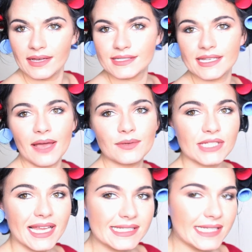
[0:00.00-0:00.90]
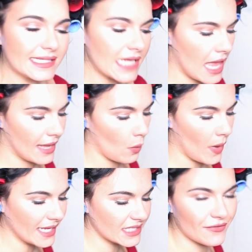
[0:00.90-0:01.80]
So now I'm just going to sit and
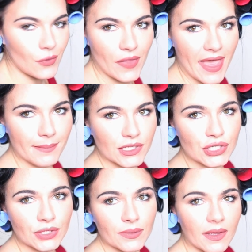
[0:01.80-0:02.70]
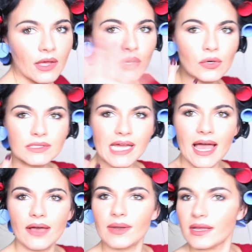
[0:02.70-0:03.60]
wait for them to cool
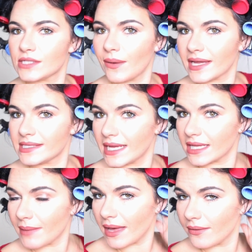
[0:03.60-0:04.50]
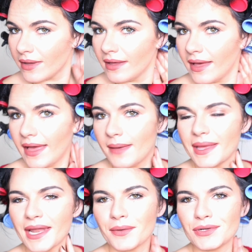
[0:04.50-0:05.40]
down so I can take them out, and
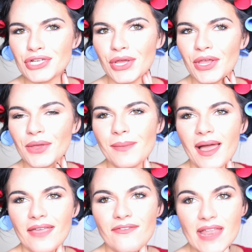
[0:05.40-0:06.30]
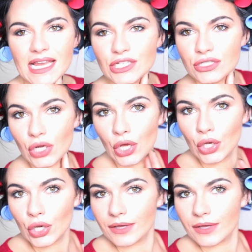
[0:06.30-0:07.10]
I will show you my finished look.